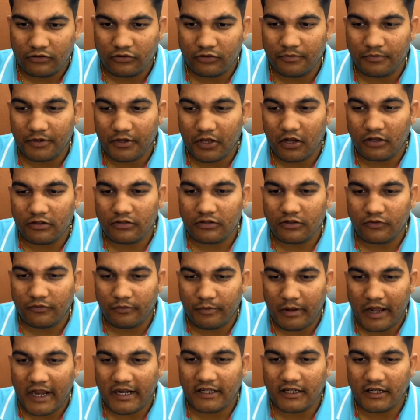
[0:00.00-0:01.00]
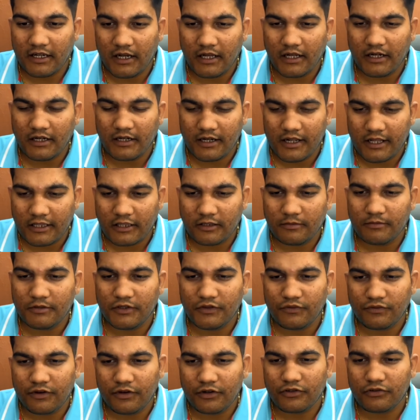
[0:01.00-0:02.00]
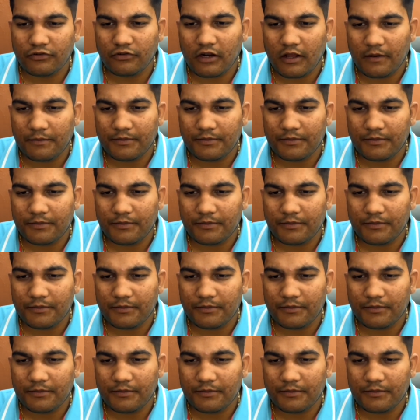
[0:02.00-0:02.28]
So because of bad luck, death, misfortune,